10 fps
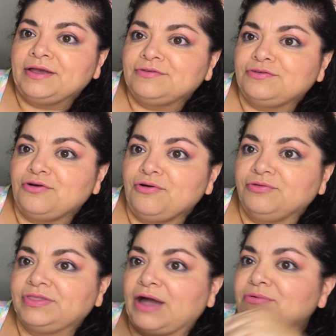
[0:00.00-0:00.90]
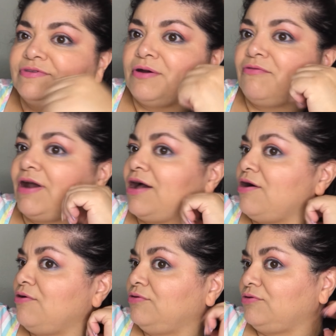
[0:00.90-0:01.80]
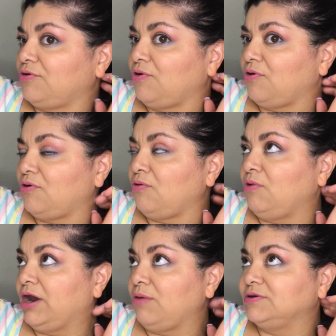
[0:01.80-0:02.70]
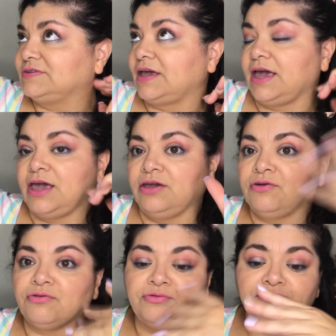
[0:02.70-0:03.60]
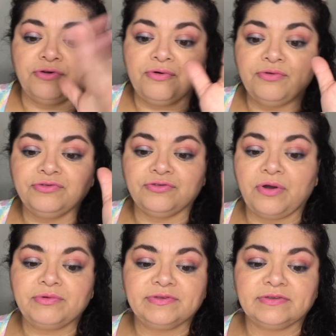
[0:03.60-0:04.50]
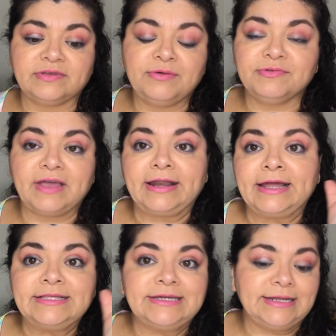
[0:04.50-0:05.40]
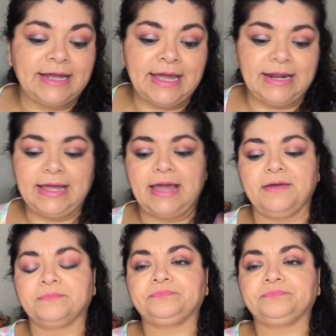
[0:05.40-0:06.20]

So that was around when I was like 8 years old. So it was like 1988.